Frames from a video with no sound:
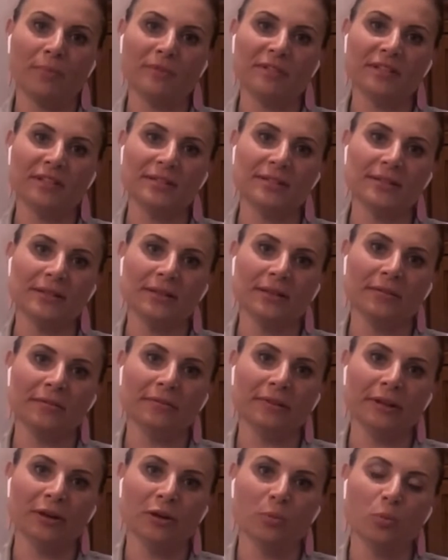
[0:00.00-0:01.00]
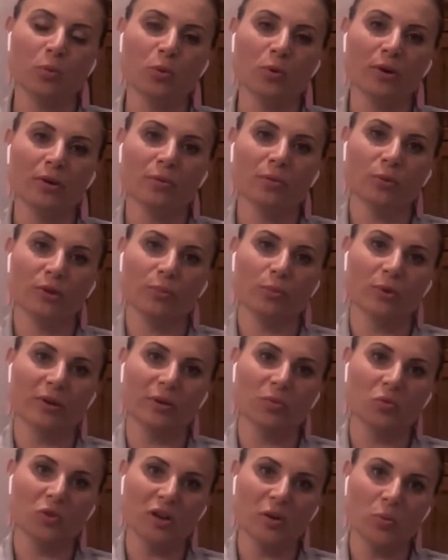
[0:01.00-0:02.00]
crop dusting with
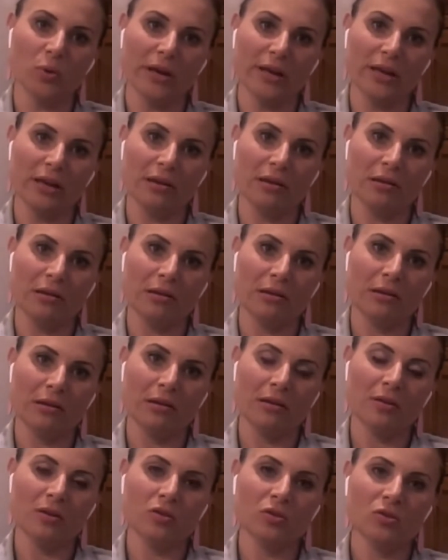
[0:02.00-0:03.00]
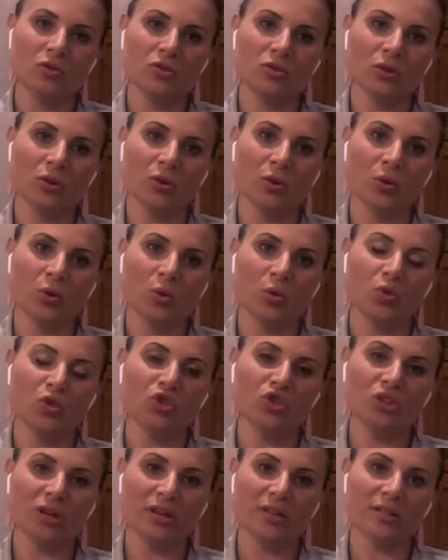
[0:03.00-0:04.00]
one runway. So
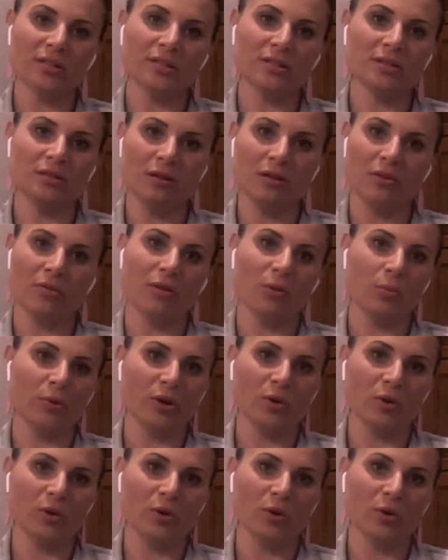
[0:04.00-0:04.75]
just know